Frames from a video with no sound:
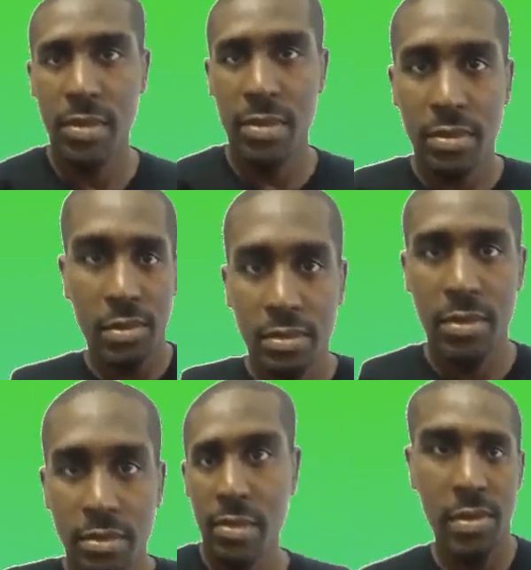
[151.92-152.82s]

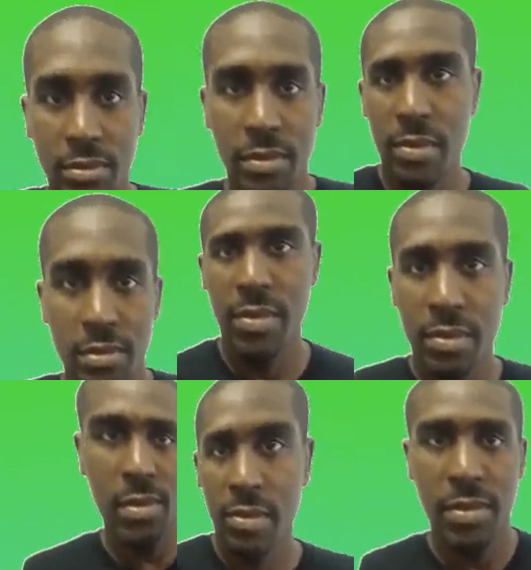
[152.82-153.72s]
Spanish.
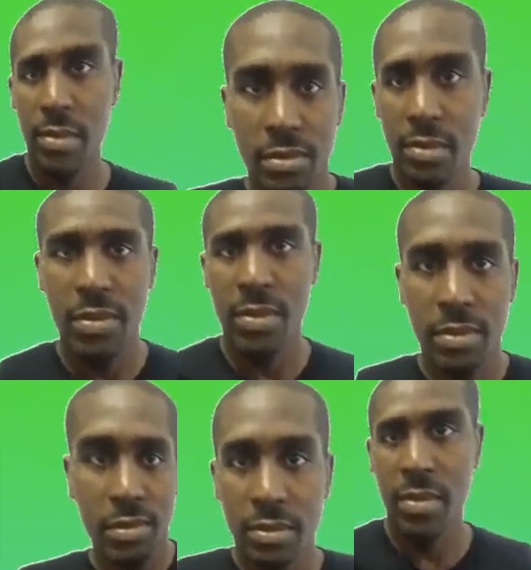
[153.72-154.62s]
It has
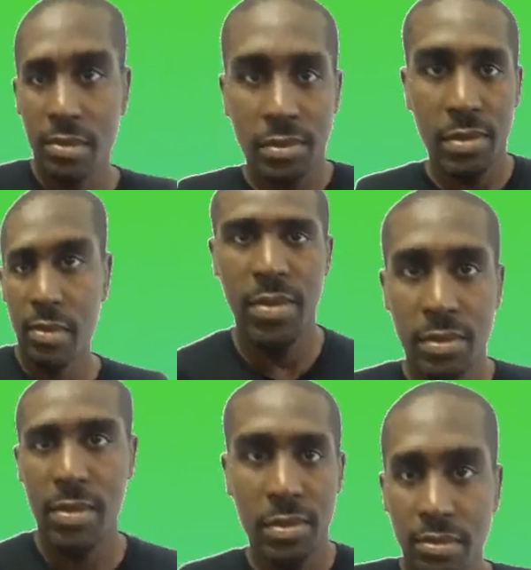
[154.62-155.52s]
two words,
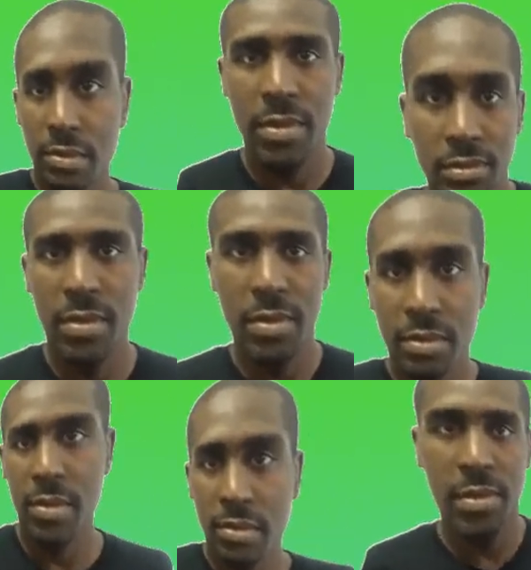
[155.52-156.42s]

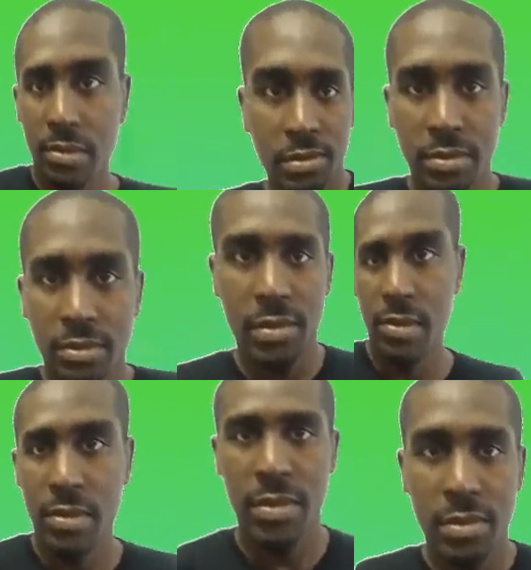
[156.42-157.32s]
chucar and
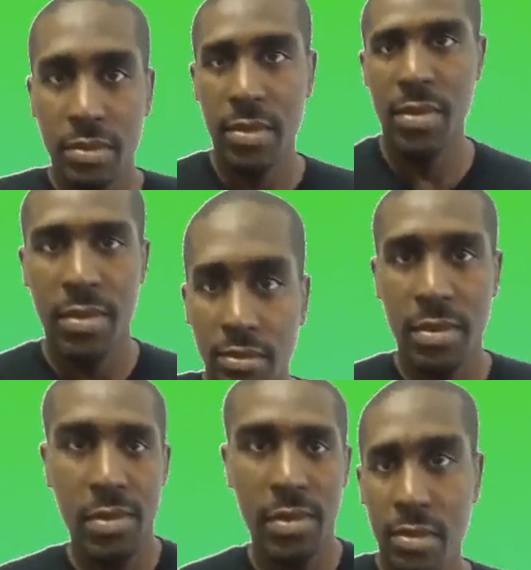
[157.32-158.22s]
tucar, I
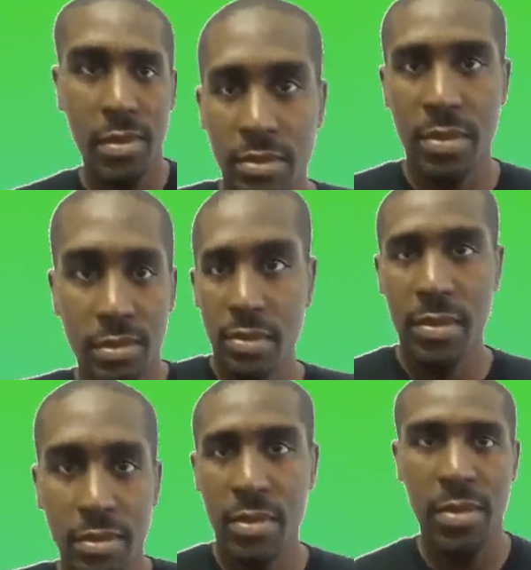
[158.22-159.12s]
think. Yeah.
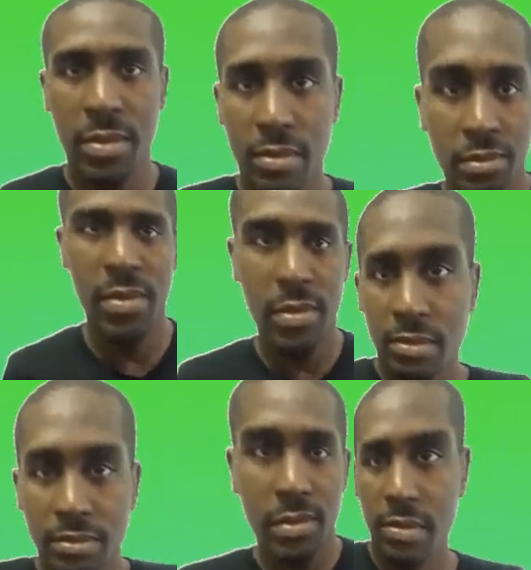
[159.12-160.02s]
Jucar
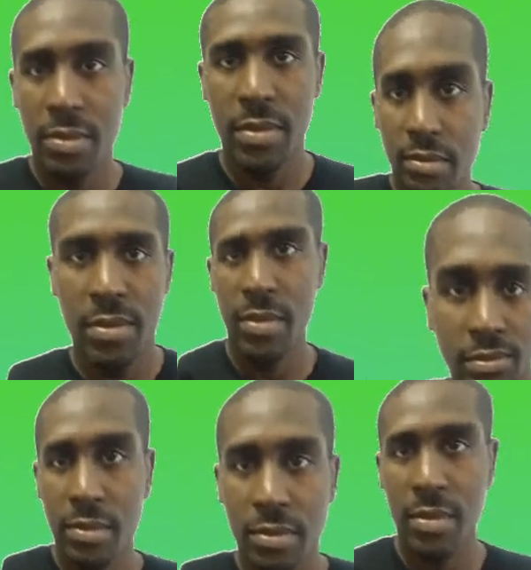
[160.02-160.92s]
and tucar.
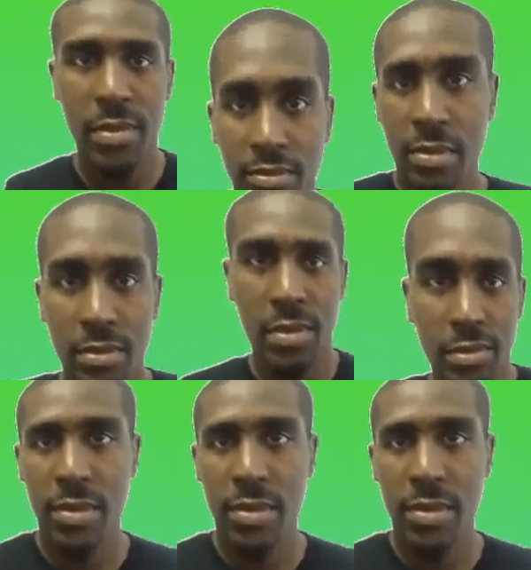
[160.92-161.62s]
Yeah.